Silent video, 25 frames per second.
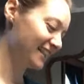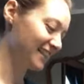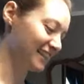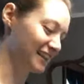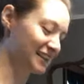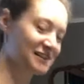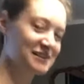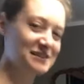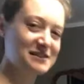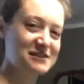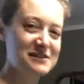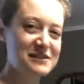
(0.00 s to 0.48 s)

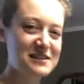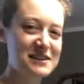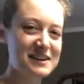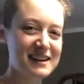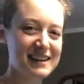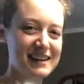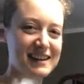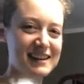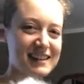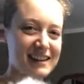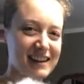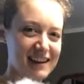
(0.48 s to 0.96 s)

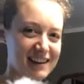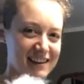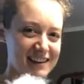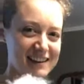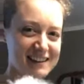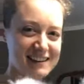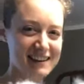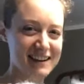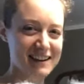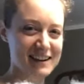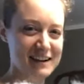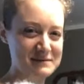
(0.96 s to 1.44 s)
They
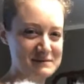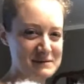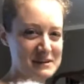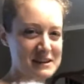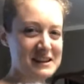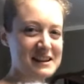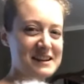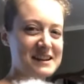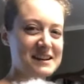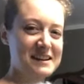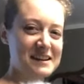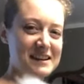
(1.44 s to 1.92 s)
like to come
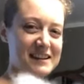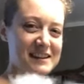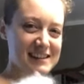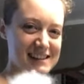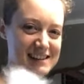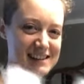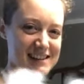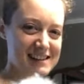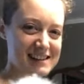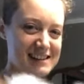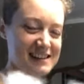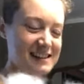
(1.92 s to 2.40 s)
in here
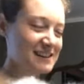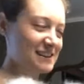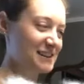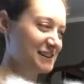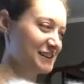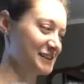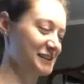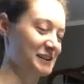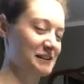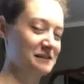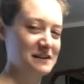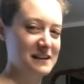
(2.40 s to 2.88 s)
and
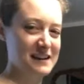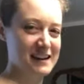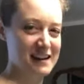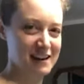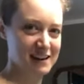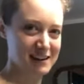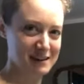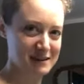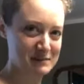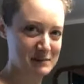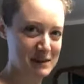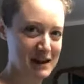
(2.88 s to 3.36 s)
steal stuffing
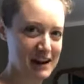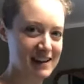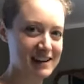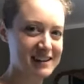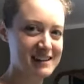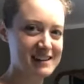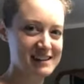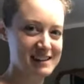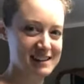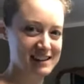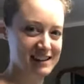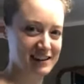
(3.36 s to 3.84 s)
out of the
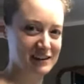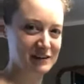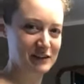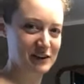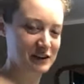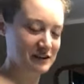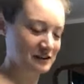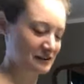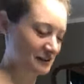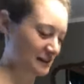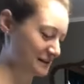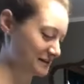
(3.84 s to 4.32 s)
box and then
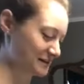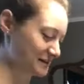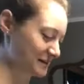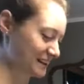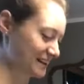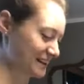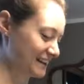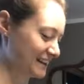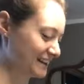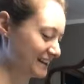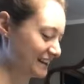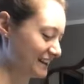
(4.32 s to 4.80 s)
run around
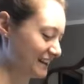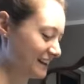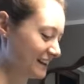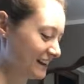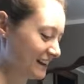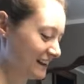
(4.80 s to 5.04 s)
with it.